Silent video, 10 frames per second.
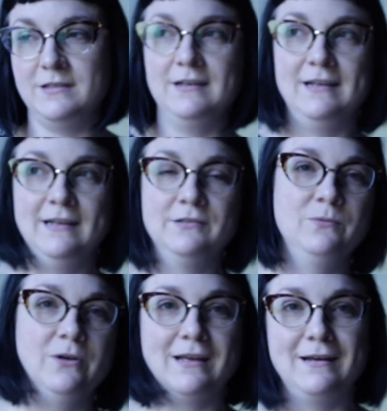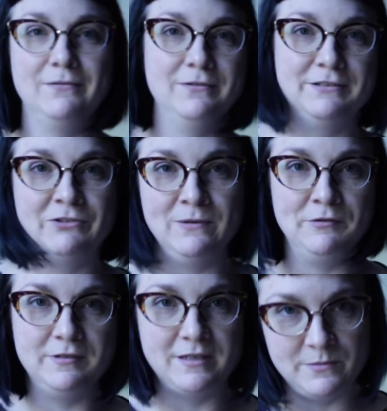then I need to work out what's
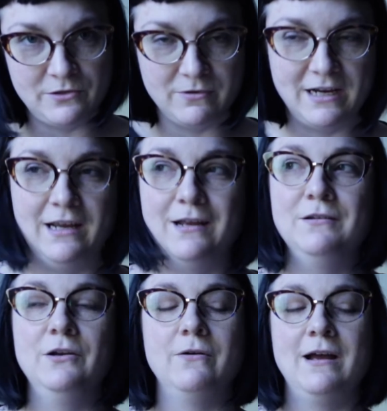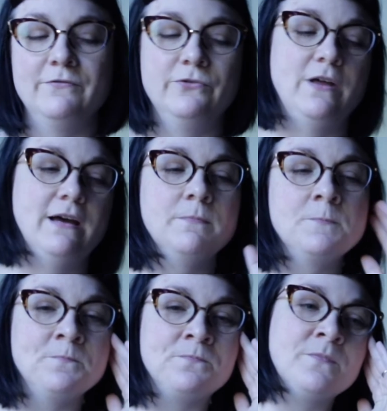200 times 3, and have all
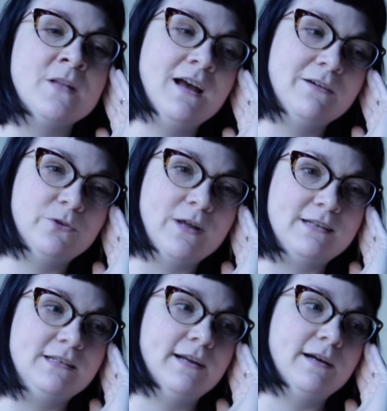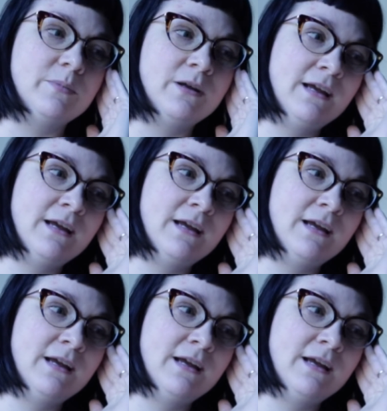that done up.